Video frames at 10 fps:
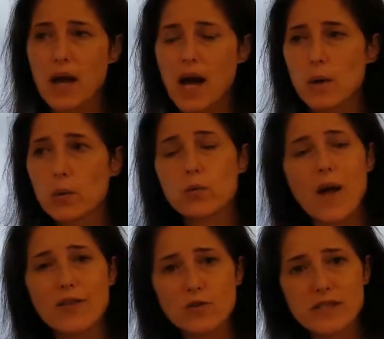I would
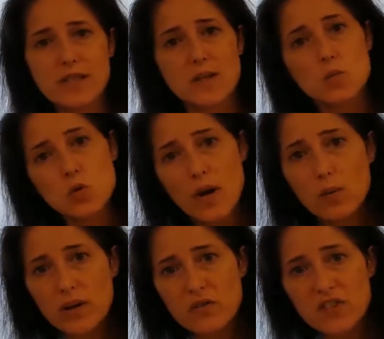rather see them try
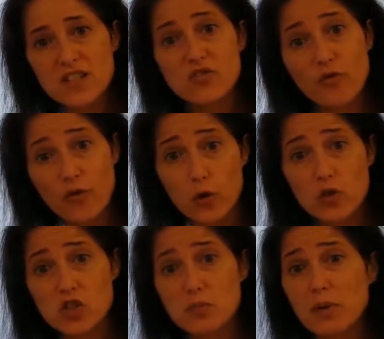one of these
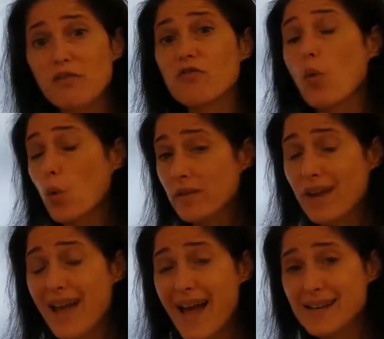first before
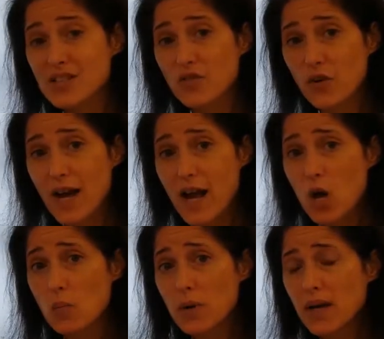they ask for
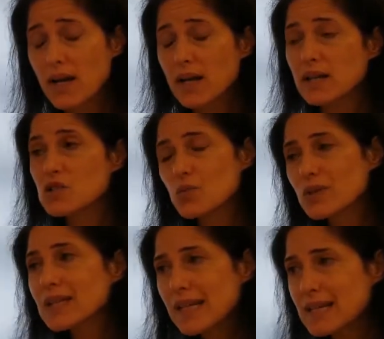help. It's
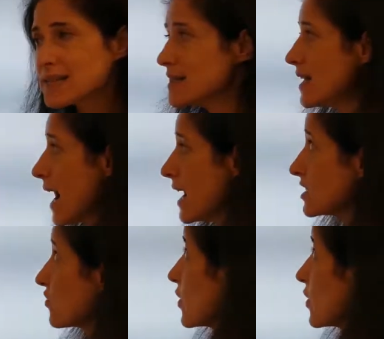really easy to ask for